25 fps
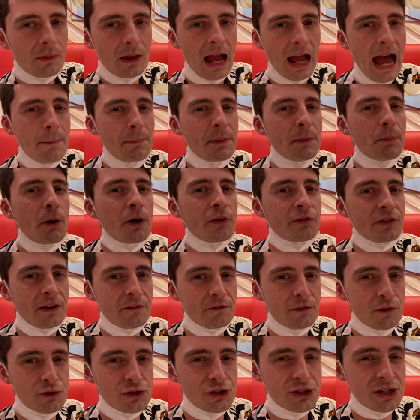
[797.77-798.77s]
Happy birthday,
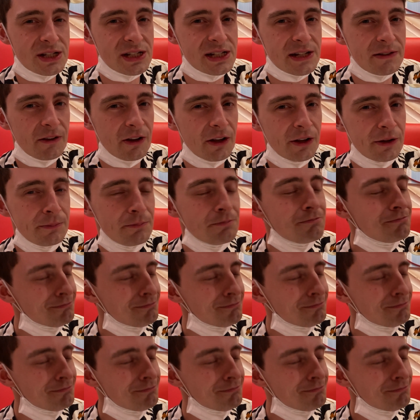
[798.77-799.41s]
future Disney boy.